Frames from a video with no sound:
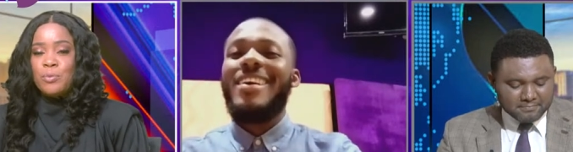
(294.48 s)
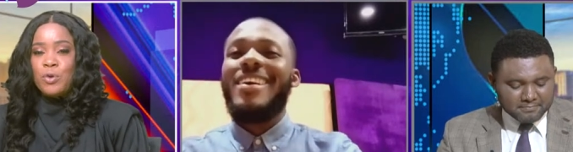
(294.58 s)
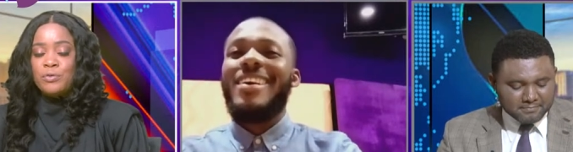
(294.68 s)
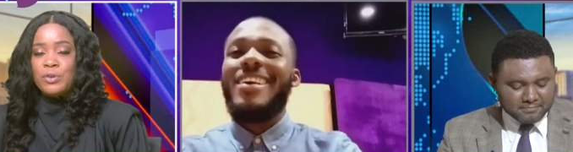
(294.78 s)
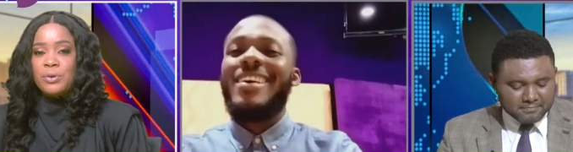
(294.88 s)
Speaker 1: more
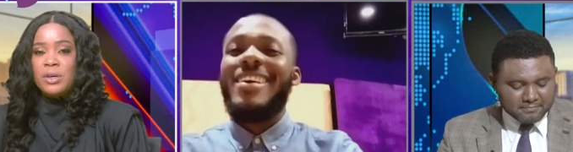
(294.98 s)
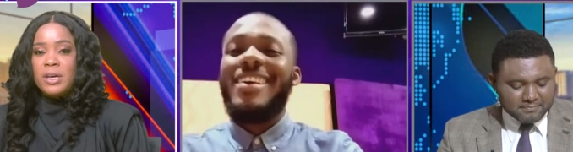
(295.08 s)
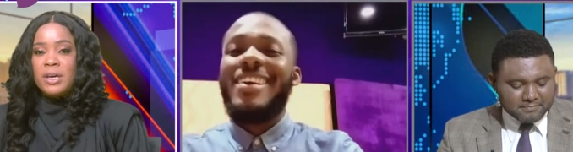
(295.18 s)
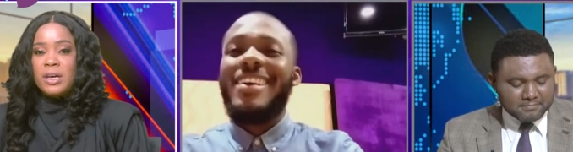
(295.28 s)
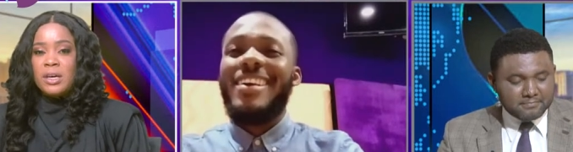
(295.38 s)
of you
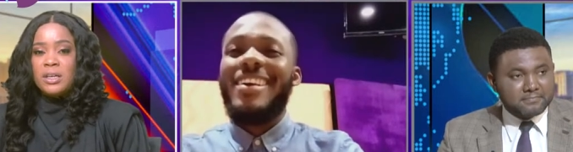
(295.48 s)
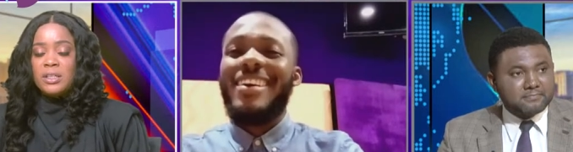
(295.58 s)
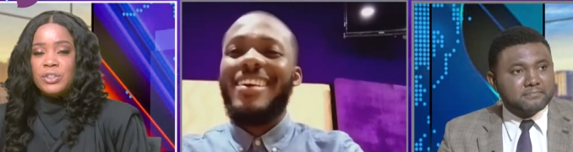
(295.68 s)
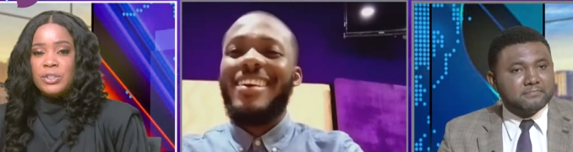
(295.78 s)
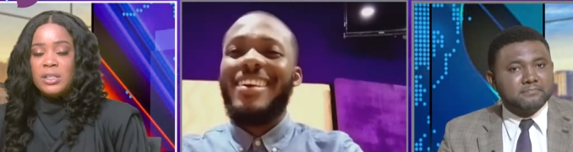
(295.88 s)
uh,
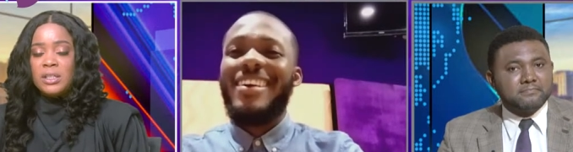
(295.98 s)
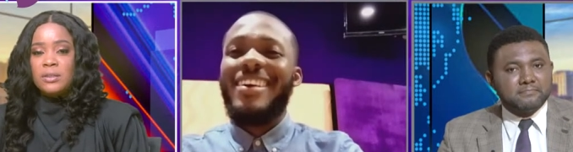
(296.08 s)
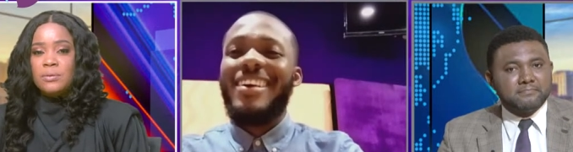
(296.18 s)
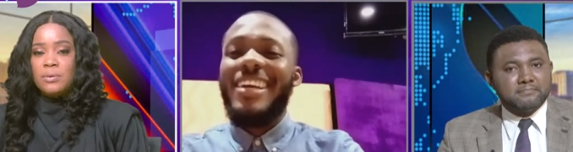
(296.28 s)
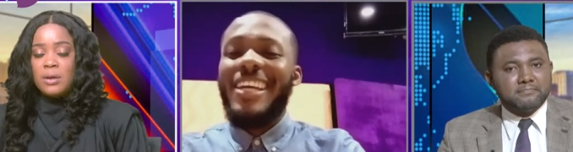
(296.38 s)

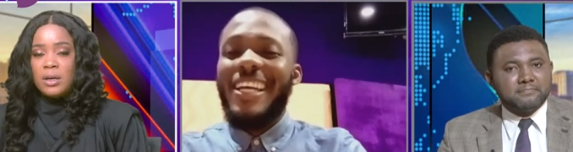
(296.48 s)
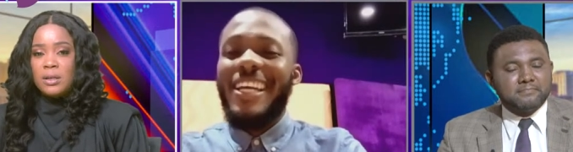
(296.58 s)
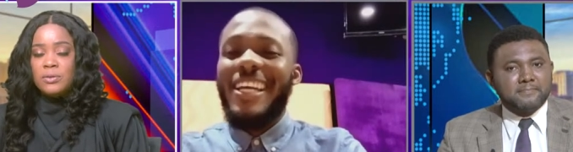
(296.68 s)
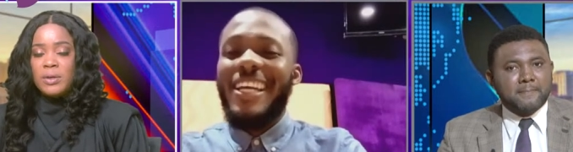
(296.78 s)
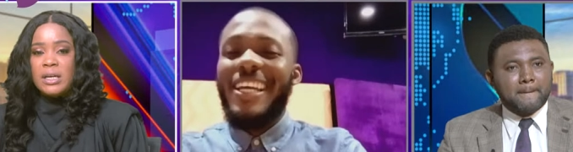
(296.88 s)
share uh,
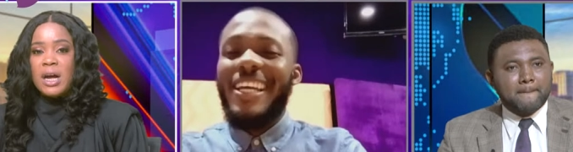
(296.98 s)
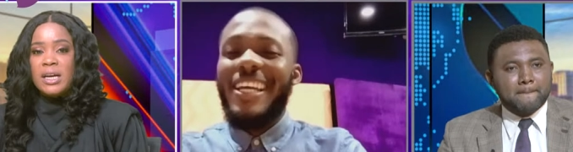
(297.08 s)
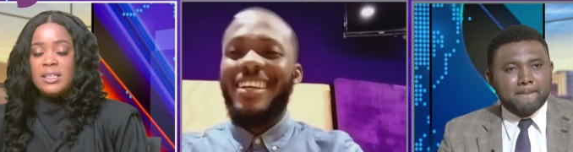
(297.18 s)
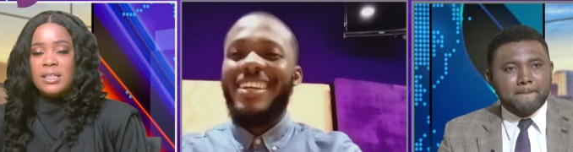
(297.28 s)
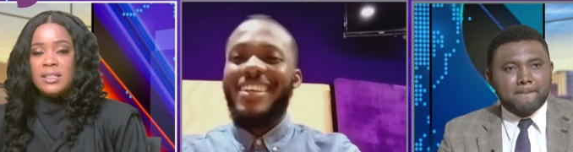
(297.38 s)
great
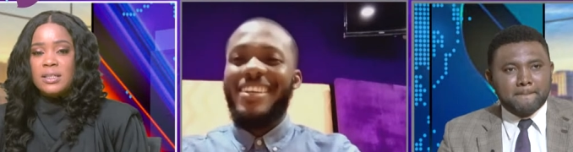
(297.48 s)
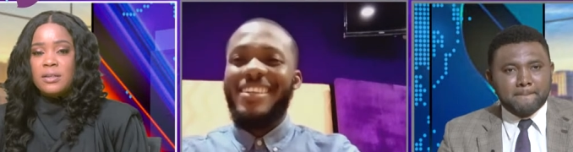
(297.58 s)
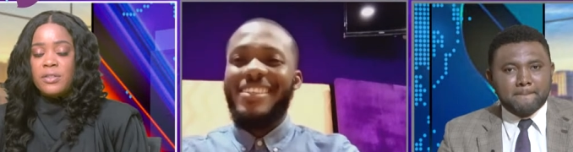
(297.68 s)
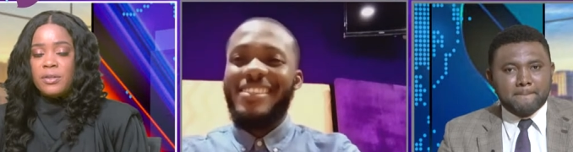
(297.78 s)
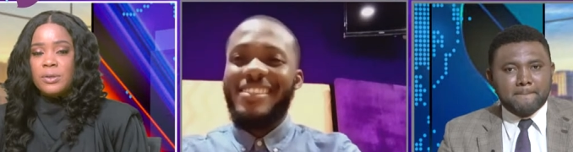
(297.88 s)
ideas and
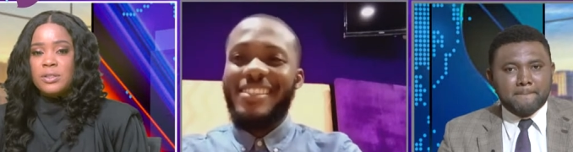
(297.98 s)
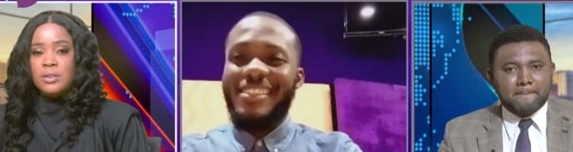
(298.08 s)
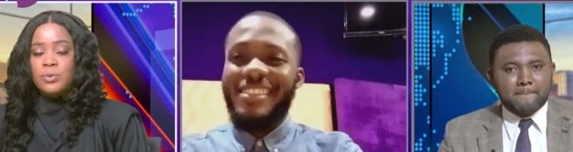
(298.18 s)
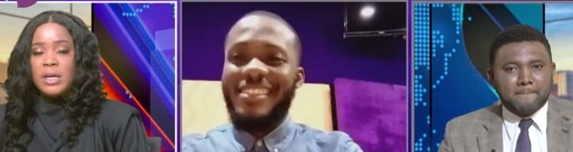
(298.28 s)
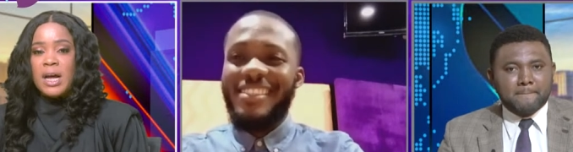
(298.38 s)
thoughts
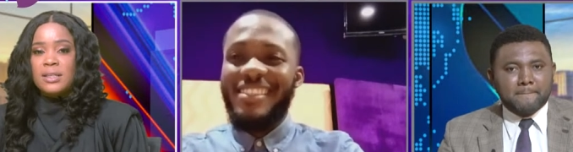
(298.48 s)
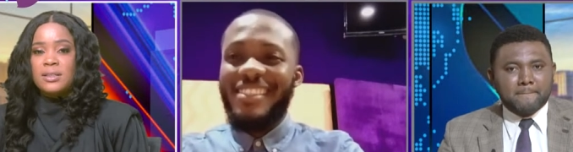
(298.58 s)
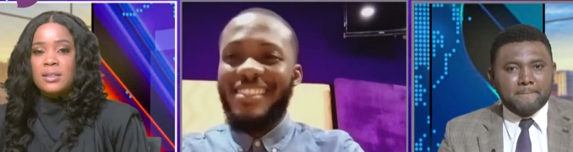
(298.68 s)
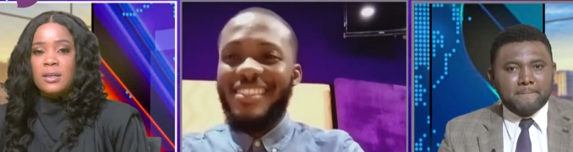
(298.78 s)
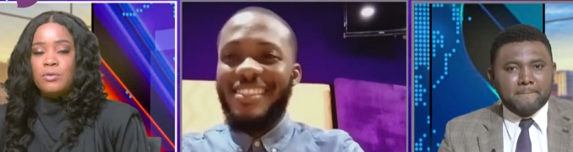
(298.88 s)
as
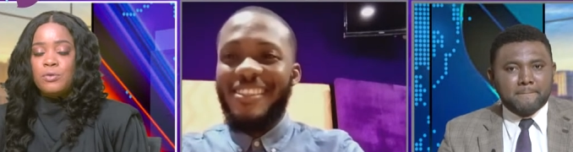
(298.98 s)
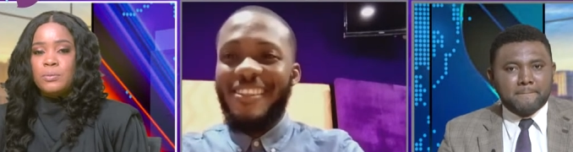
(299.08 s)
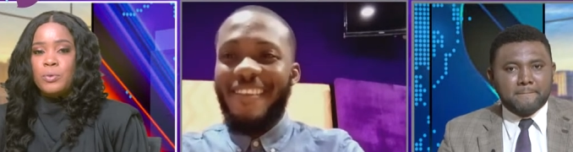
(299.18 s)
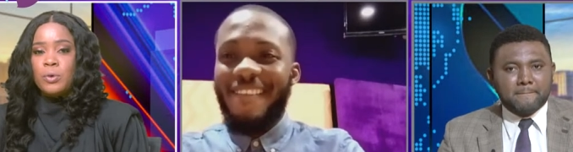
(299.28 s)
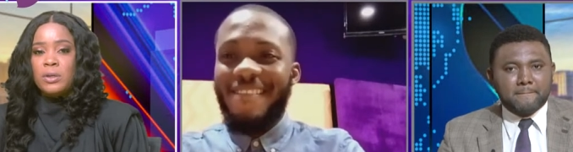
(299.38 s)
regards uh,
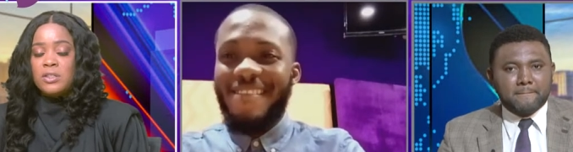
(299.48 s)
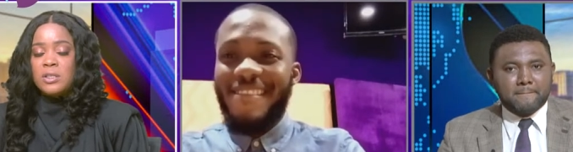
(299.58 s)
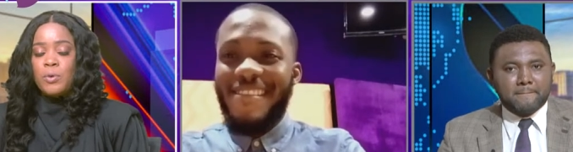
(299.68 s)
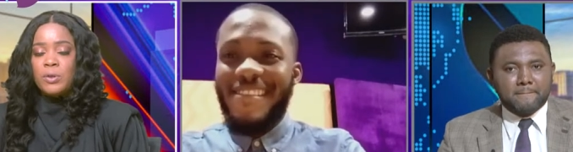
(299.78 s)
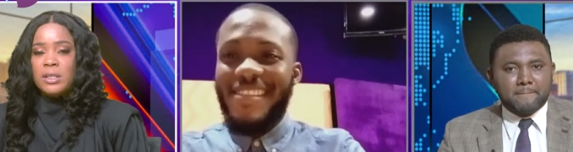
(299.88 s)
football and
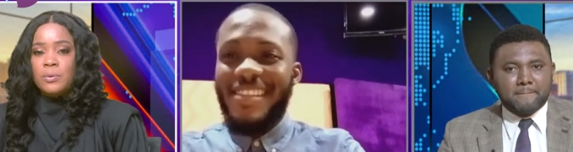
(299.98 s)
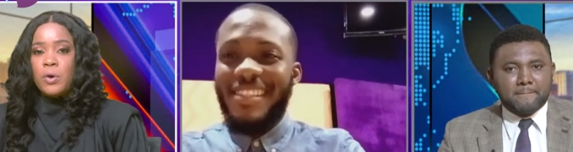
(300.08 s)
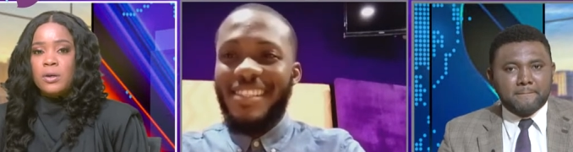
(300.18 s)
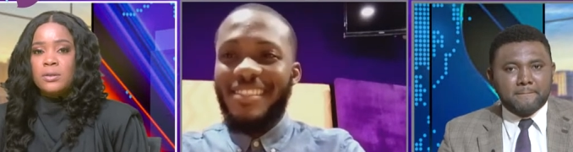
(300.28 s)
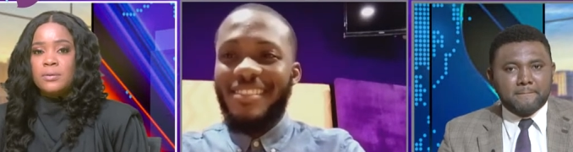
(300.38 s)
sporting world.